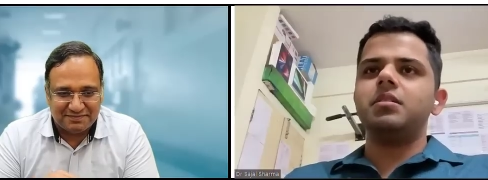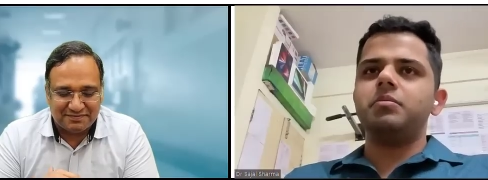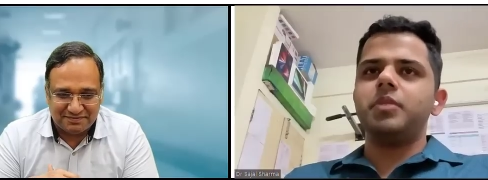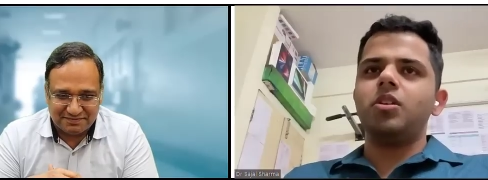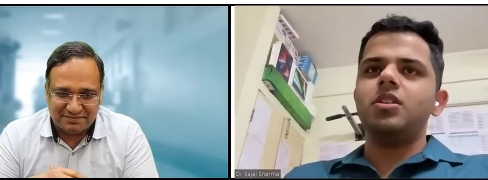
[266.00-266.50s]

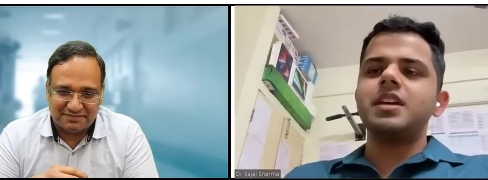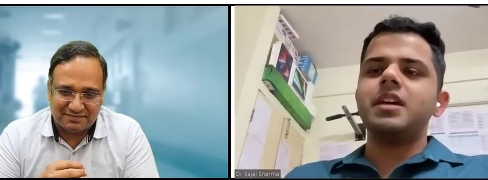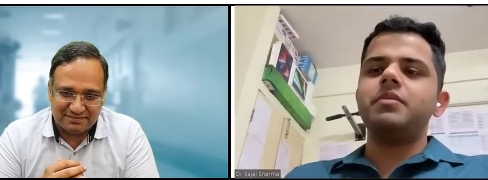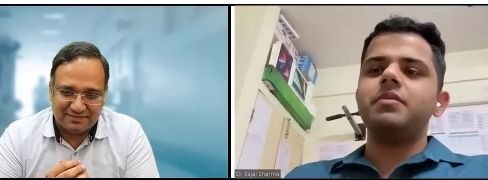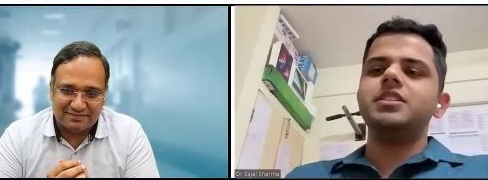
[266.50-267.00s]
Speaker 1: because I have
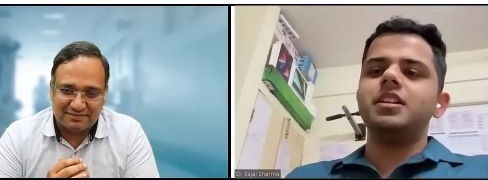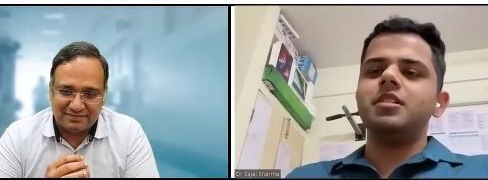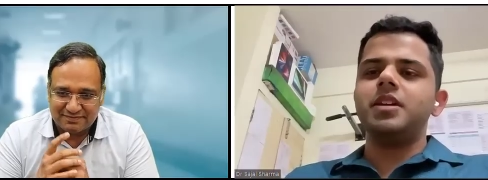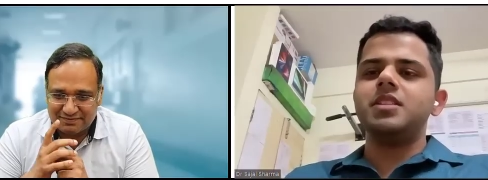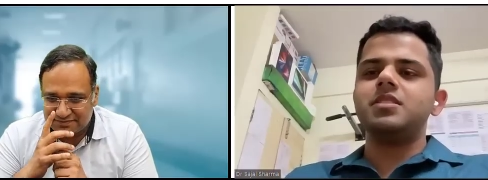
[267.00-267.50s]
read general
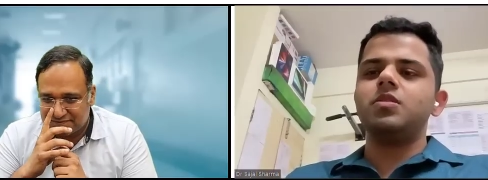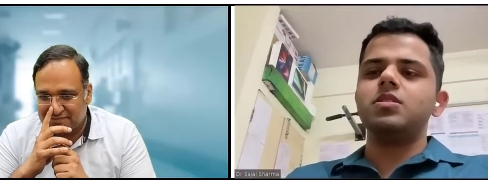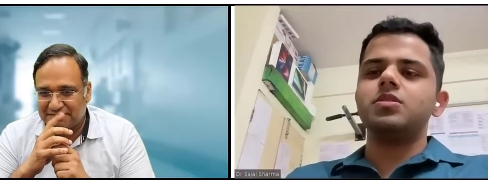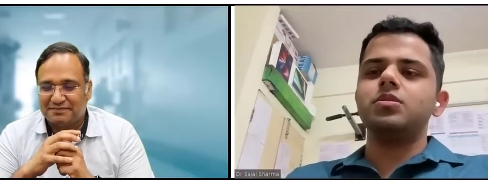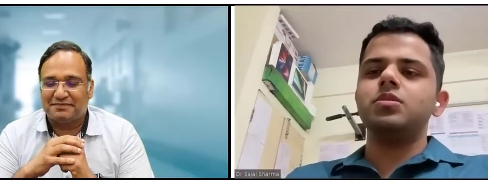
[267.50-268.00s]
medicine
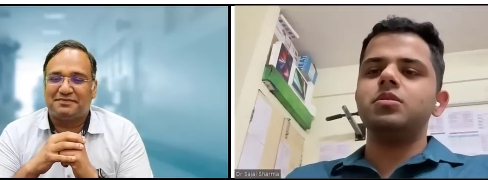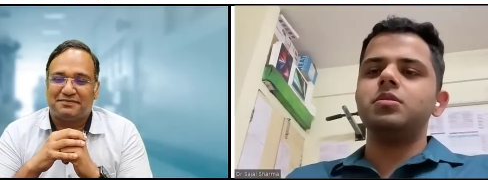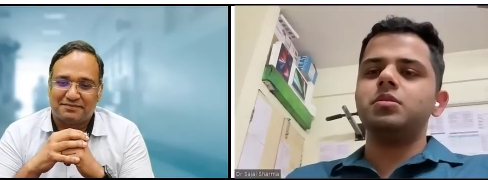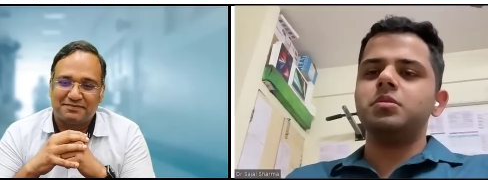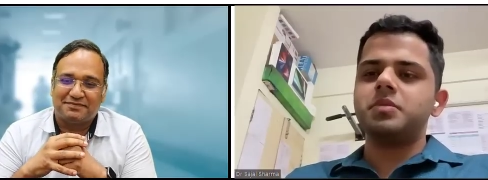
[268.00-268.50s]

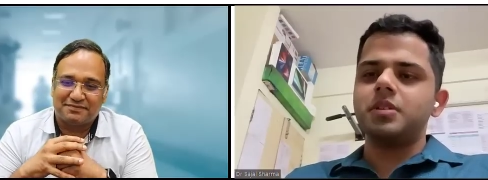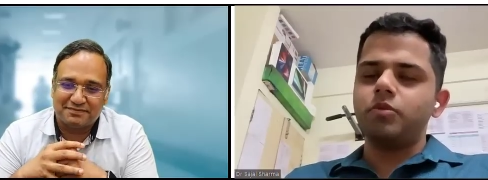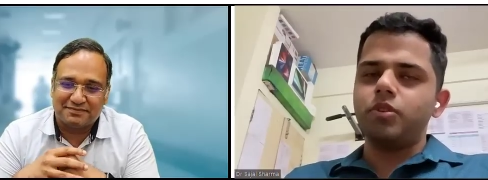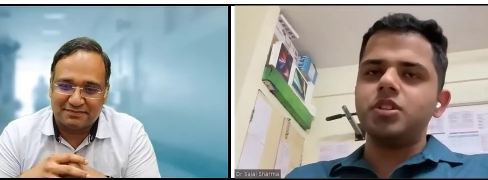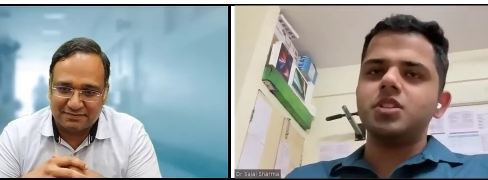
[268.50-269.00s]
also, some
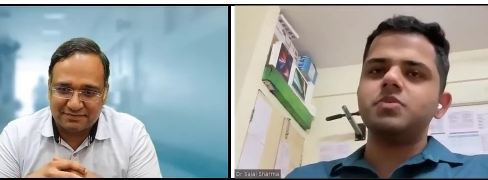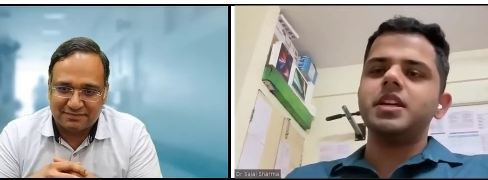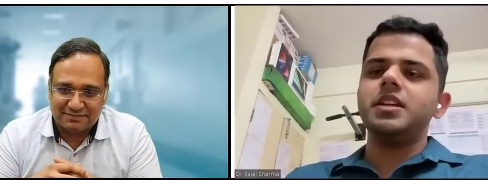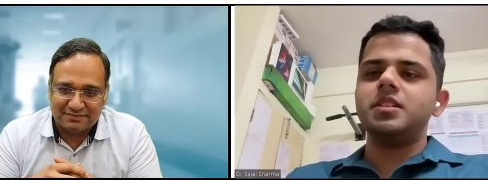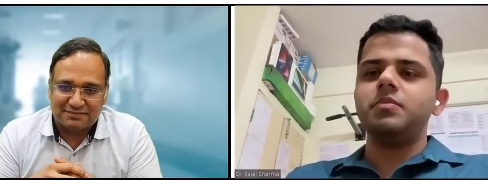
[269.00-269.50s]
questions were
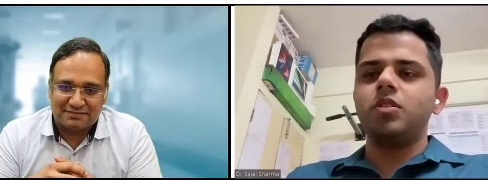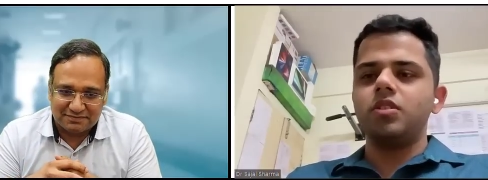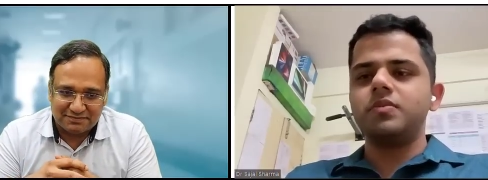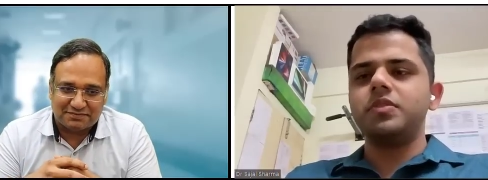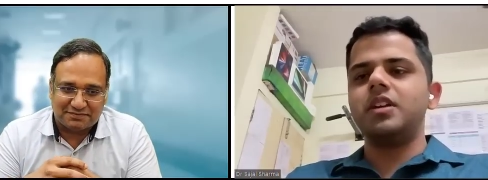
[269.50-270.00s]
easy because
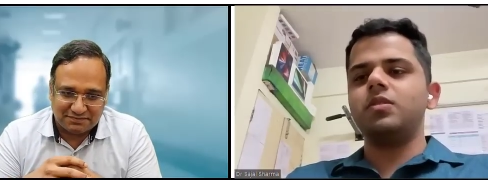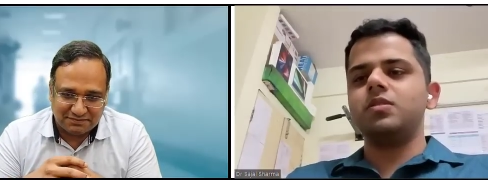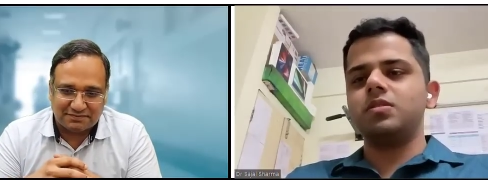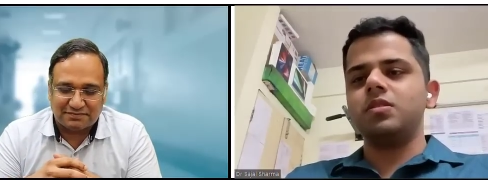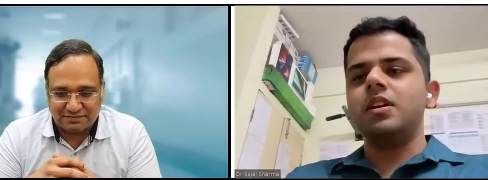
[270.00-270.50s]
of that
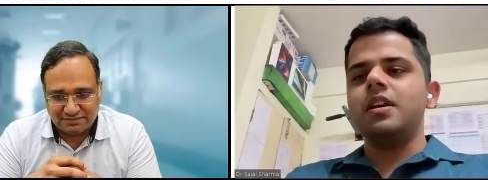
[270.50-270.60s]
also.